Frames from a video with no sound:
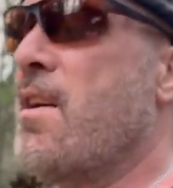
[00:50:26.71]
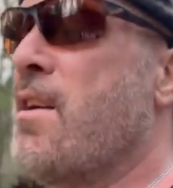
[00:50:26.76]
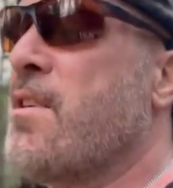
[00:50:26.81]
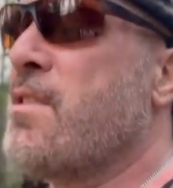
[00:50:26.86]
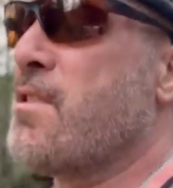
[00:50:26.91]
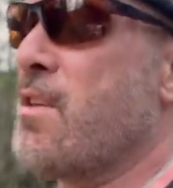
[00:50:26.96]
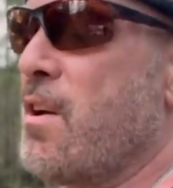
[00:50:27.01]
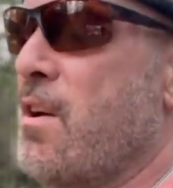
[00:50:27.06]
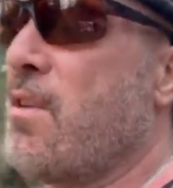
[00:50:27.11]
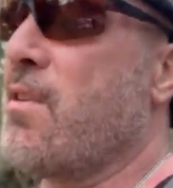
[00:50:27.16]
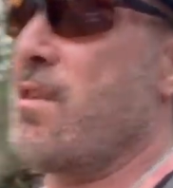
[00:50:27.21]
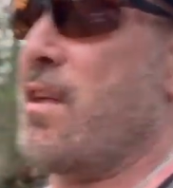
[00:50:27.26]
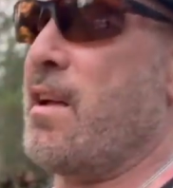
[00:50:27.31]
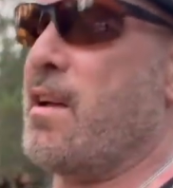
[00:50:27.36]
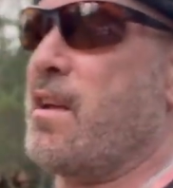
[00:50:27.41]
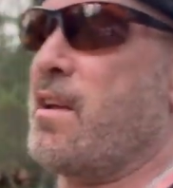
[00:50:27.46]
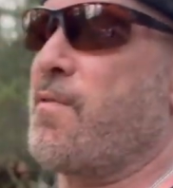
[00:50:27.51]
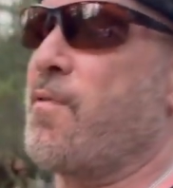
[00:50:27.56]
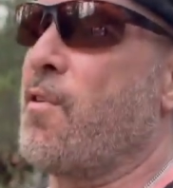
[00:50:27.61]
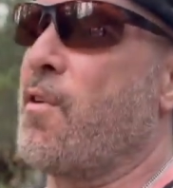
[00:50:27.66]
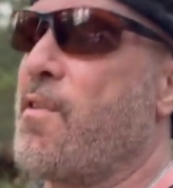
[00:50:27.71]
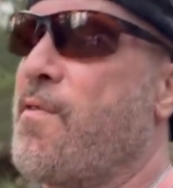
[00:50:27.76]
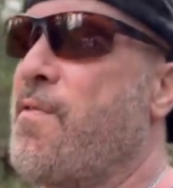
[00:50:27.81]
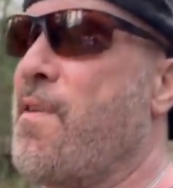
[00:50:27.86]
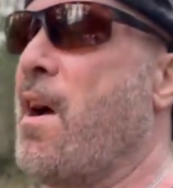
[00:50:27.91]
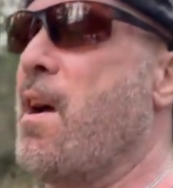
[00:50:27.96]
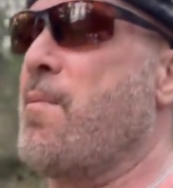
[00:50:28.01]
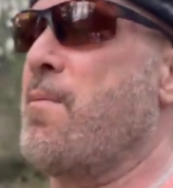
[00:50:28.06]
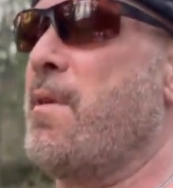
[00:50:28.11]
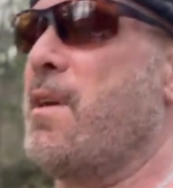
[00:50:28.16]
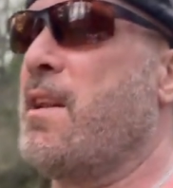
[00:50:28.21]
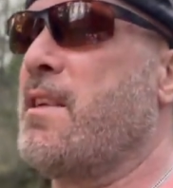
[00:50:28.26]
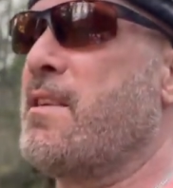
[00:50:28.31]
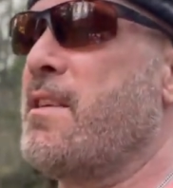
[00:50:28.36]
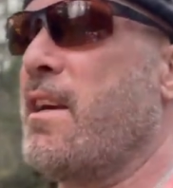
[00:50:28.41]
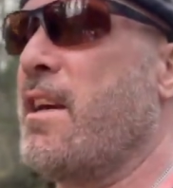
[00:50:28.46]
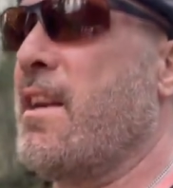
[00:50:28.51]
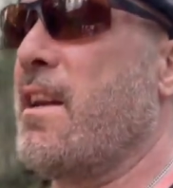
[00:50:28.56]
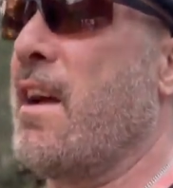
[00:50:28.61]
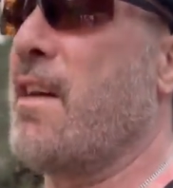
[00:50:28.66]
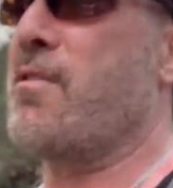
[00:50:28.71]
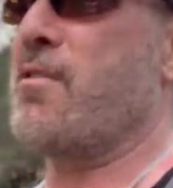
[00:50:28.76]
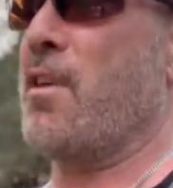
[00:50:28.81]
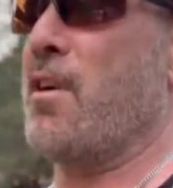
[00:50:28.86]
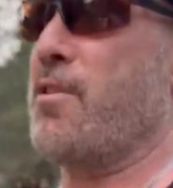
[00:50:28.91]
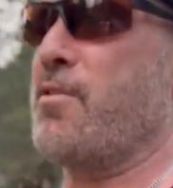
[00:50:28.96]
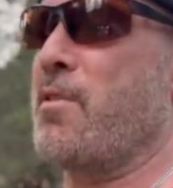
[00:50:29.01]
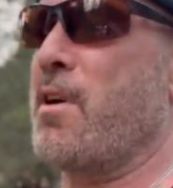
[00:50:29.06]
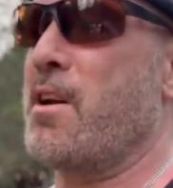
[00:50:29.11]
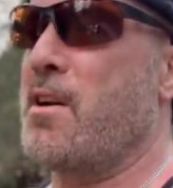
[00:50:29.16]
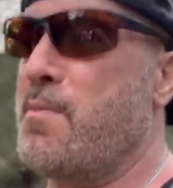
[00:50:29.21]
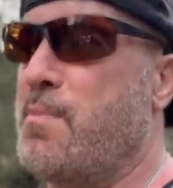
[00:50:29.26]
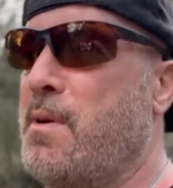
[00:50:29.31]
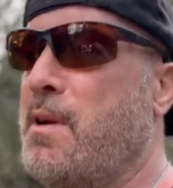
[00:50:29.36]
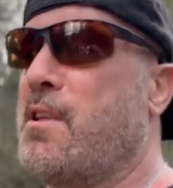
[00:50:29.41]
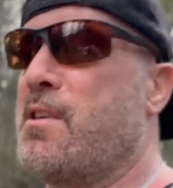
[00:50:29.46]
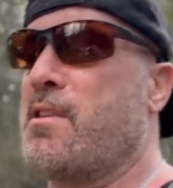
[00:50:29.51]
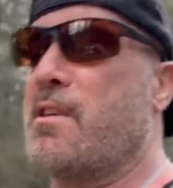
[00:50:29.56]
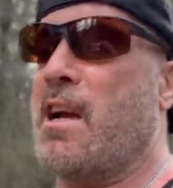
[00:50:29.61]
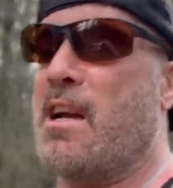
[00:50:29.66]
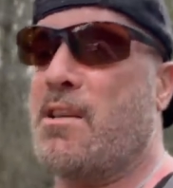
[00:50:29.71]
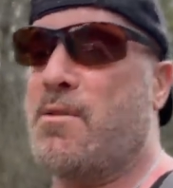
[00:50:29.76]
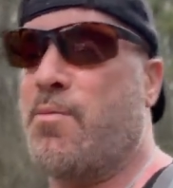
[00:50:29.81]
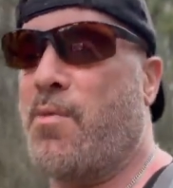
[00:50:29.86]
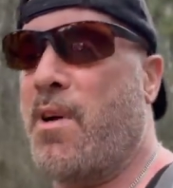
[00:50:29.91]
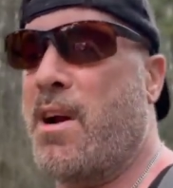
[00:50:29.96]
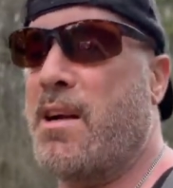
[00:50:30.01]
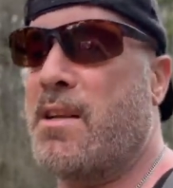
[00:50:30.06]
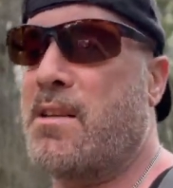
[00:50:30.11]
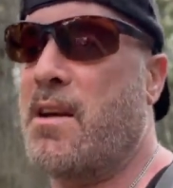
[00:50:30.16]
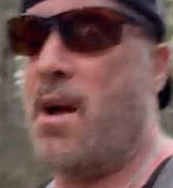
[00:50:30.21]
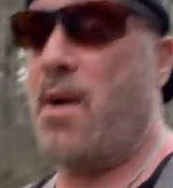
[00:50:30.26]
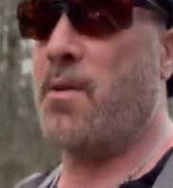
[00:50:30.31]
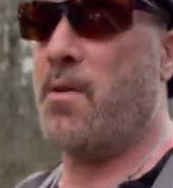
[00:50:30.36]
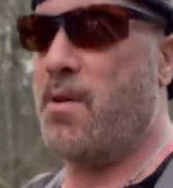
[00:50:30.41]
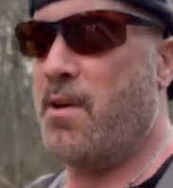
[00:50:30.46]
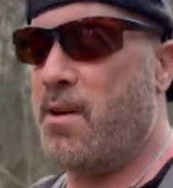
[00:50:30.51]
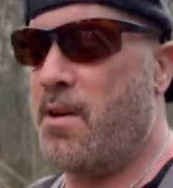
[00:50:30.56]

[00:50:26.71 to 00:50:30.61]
So, like 45 minutes in, after I threatened to beat this guy's brains out,